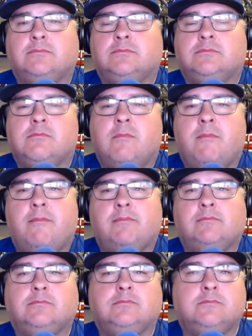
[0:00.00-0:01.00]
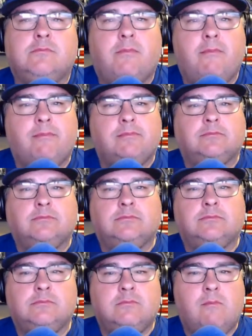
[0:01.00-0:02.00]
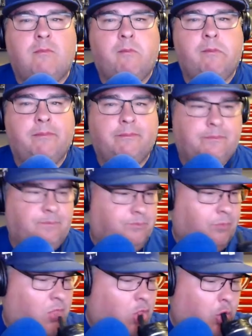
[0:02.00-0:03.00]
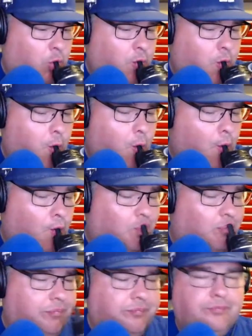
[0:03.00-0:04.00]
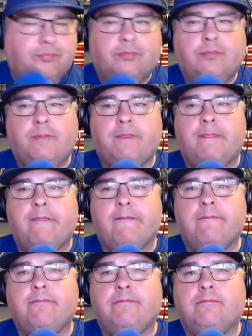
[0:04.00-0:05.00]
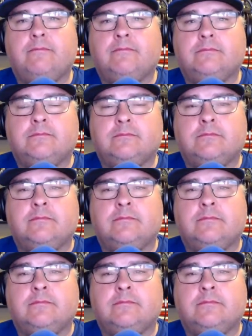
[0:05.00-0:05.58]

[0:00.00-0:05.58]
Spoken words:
The person shown says nothing.